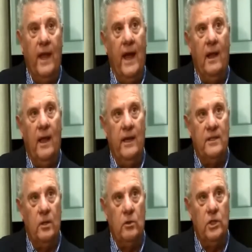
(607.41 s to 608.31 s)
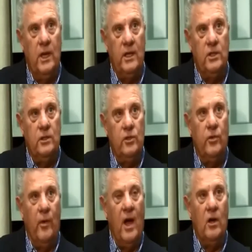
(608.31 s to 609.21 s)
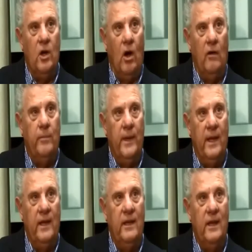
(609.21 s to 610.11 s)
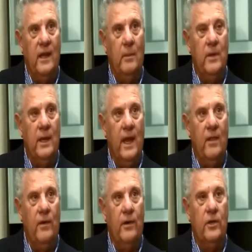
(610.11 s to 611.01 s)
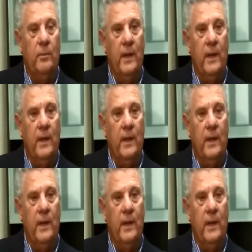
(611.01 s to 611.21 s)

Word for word: the allied associations throughout golf beginning to come together